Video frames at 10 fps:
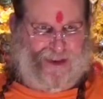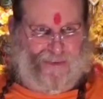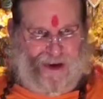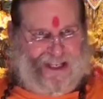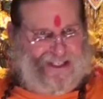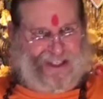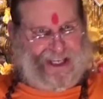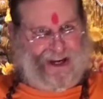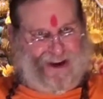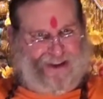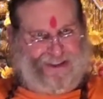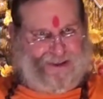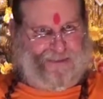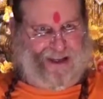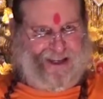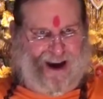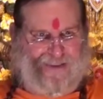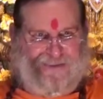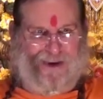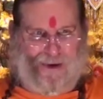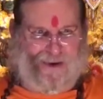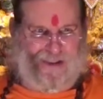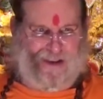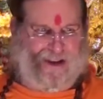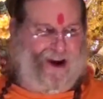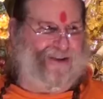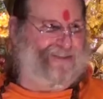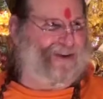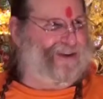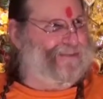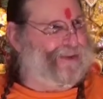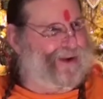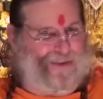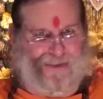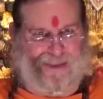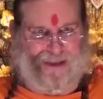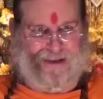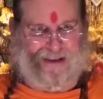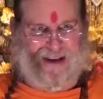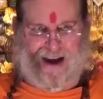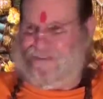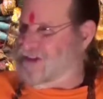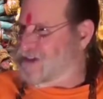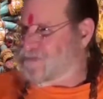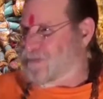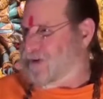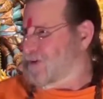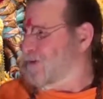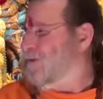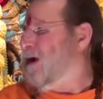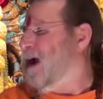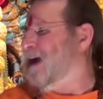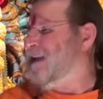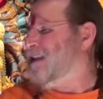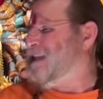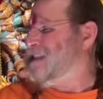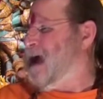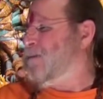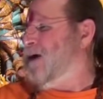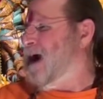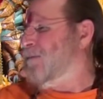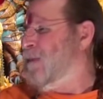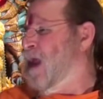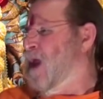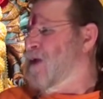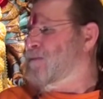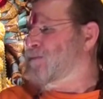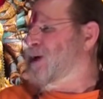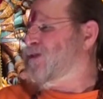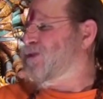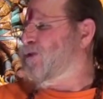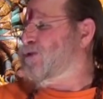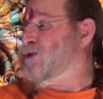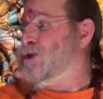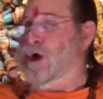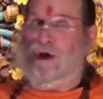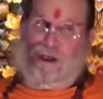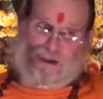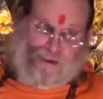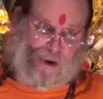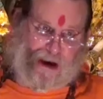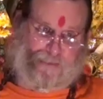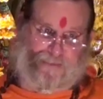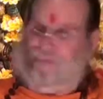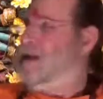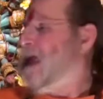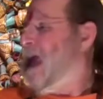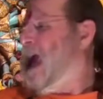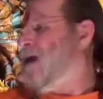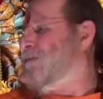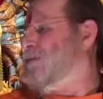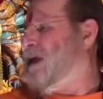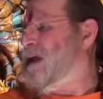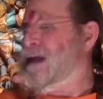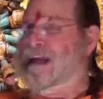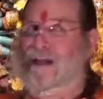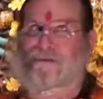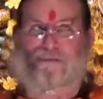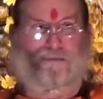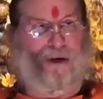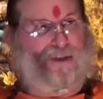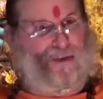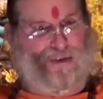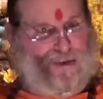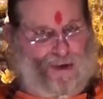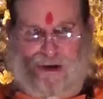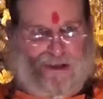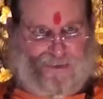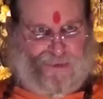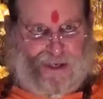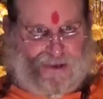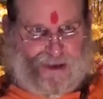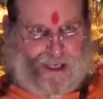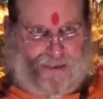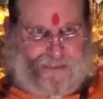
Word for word: What is the ultimate of your, of your birth, of this birth or, uh, this time around? Mrityunjayatva. And Mrityunjay is victory.